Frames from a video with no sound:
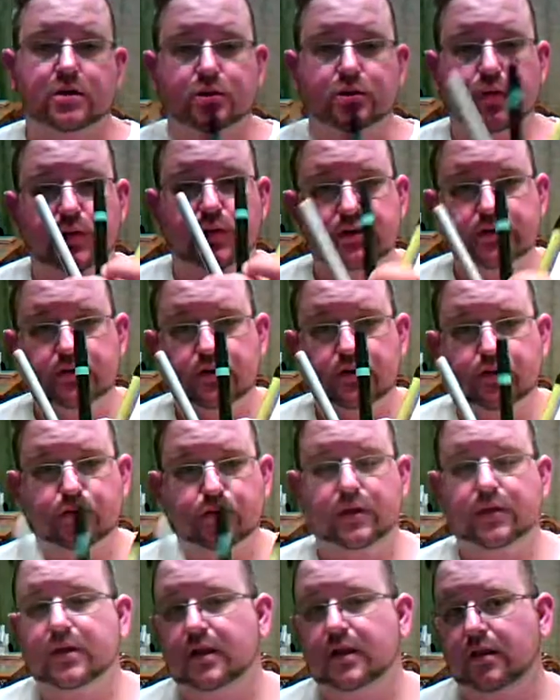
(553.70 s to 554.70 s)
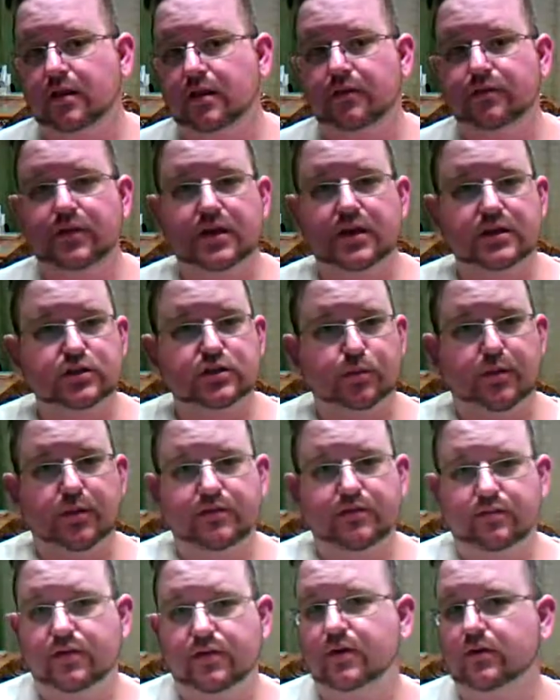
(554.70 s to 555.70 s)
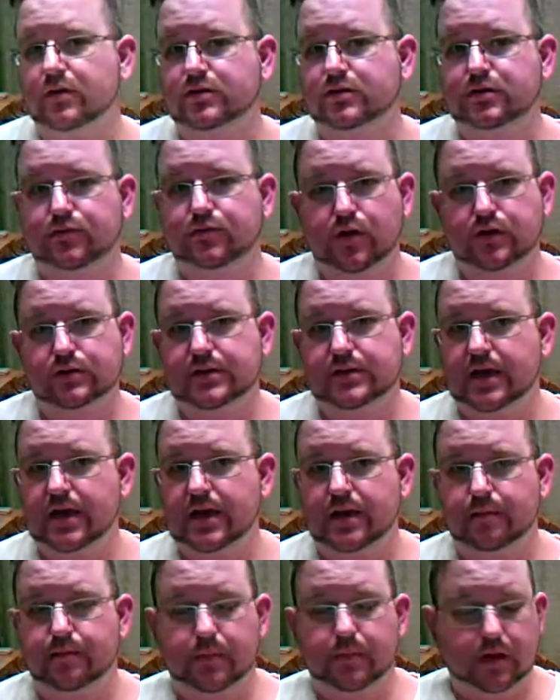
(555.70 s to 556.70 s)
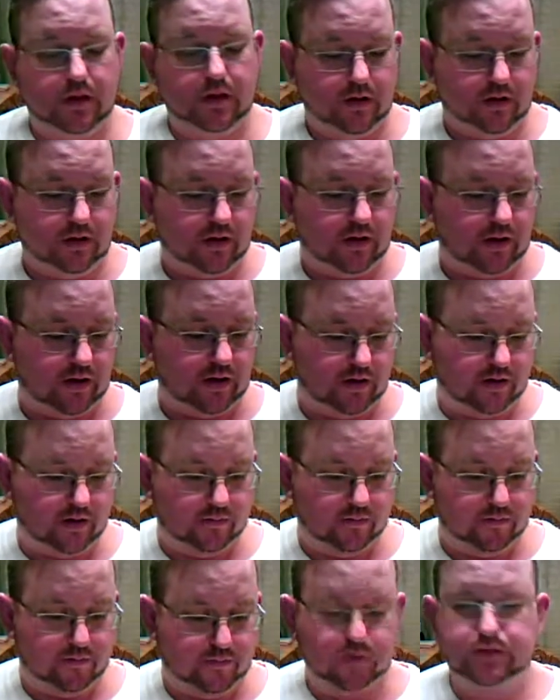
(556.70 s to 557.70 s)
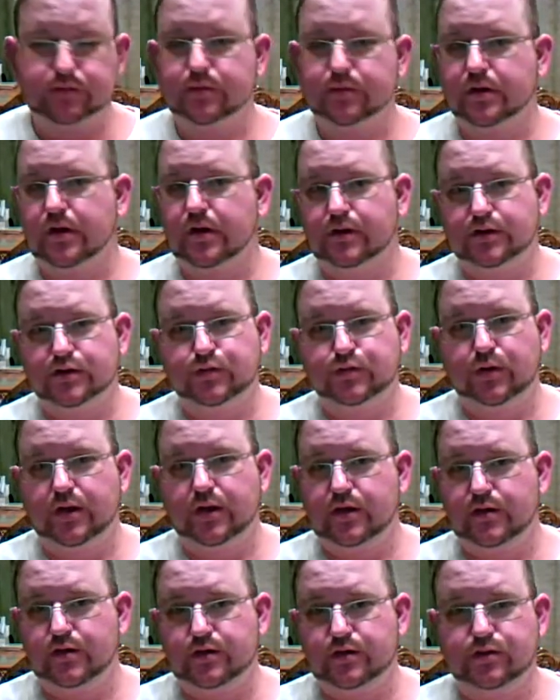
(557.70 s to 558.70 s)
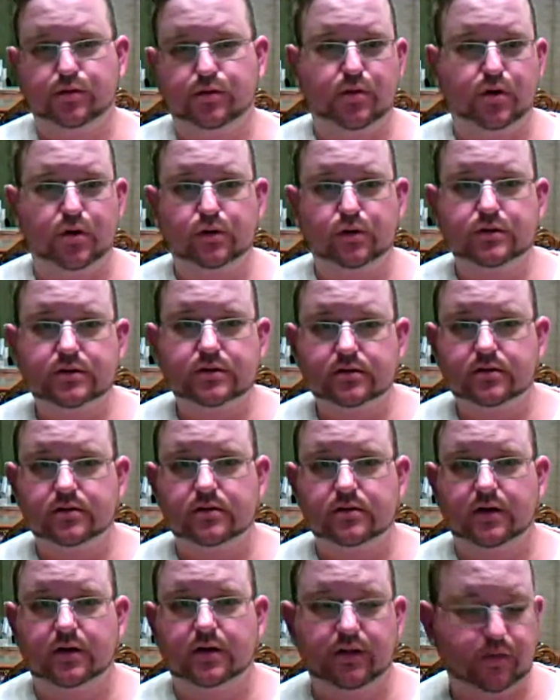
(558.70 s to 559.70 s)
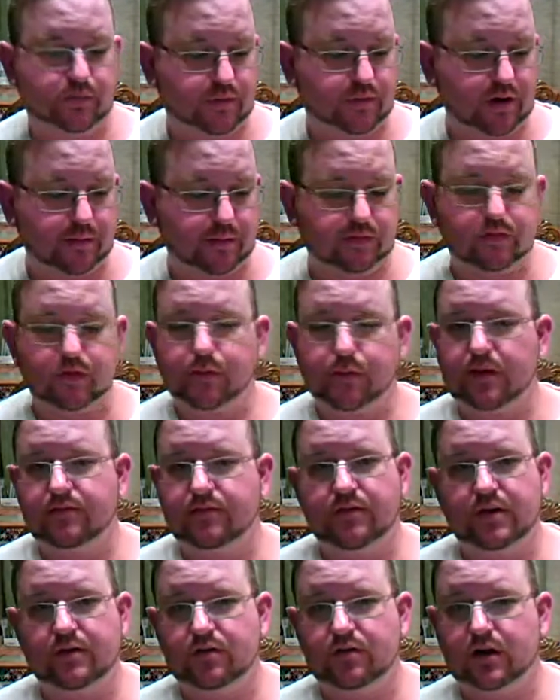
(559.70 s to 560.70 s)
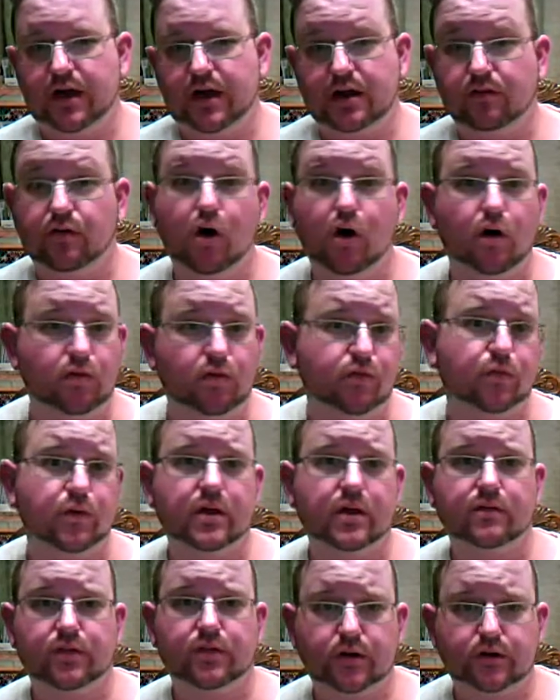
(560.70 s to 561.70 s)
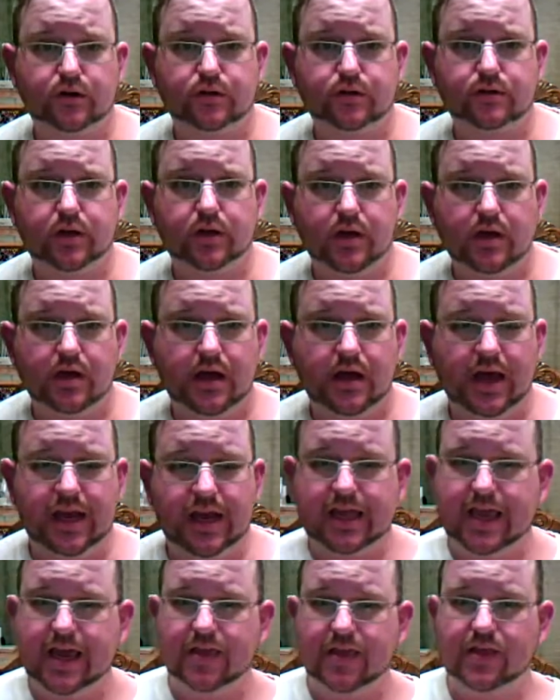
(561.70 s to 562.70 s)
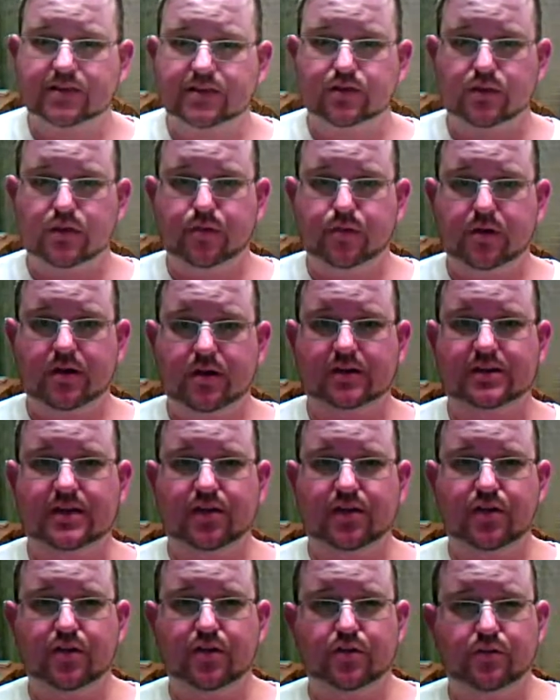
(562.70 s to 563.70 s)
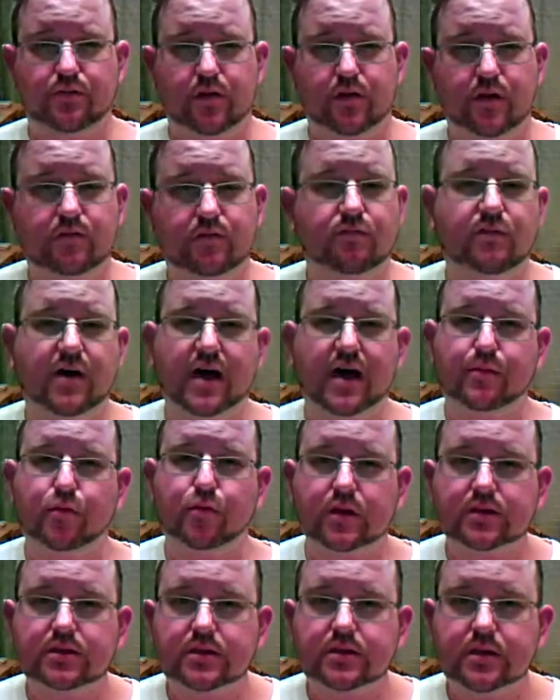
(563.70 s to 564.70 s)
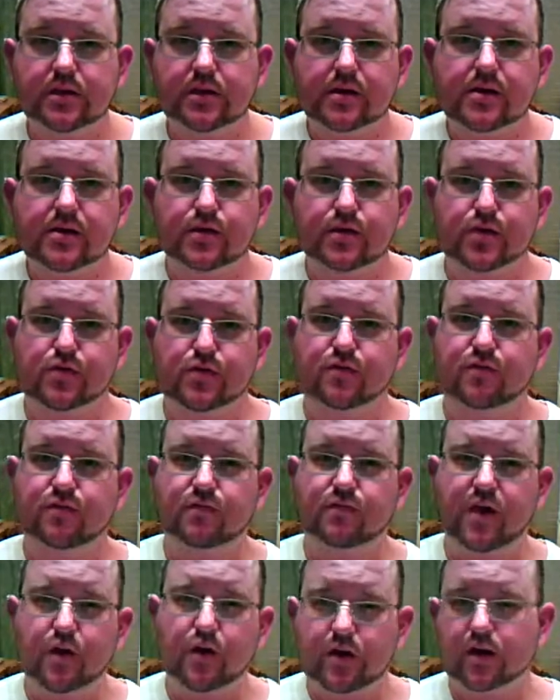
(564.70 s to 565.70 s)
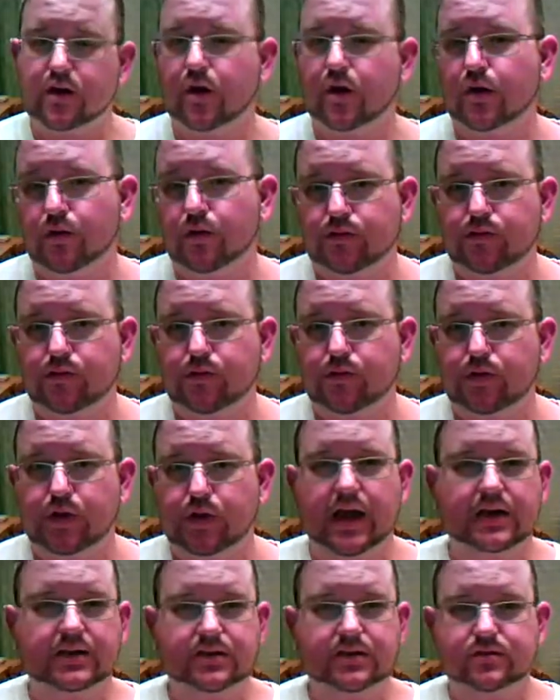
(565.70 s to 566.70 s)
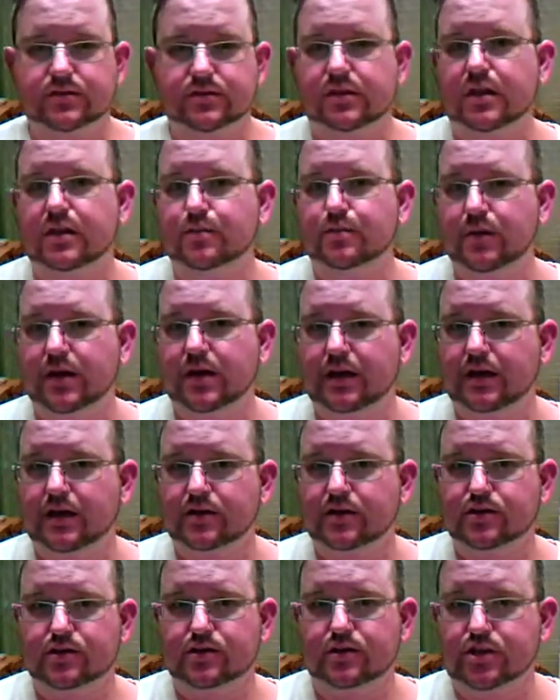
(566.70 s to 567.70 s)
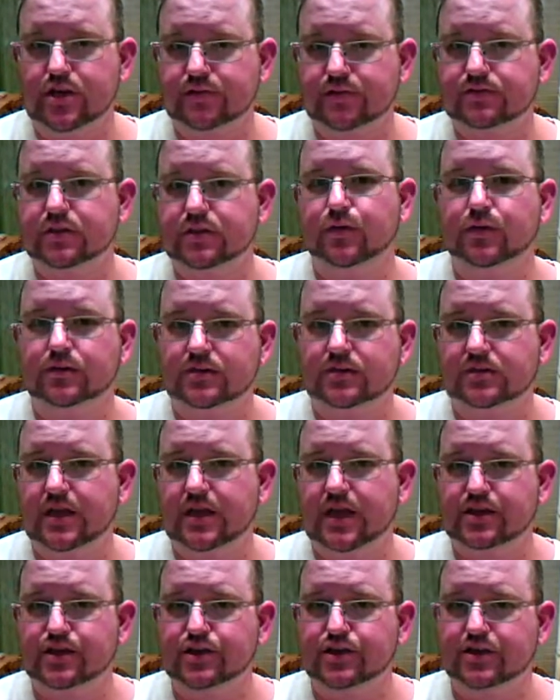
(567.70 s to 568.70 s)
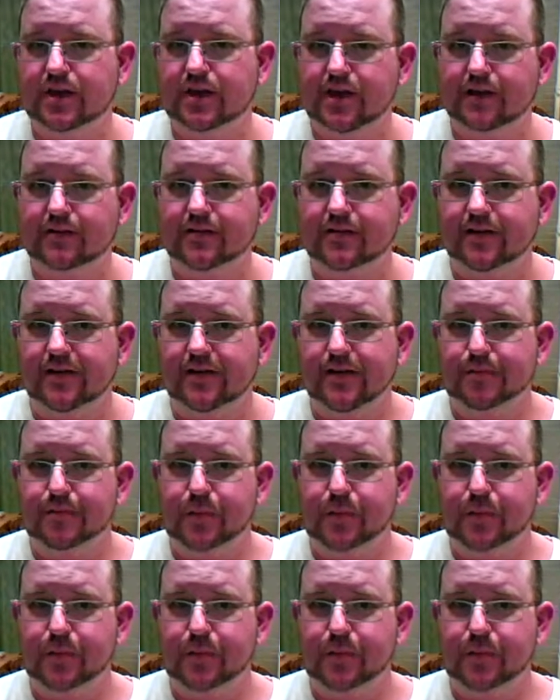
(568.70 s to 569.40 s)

So these are the 3 that I love. These are my favorites of all time. PrismaColor is what I use the most. They're my favorite out of all 3 of those. And again, that's only because I think they're very vibrant. They're very colorful. You guys have seen my the Jeff Secret Stash site.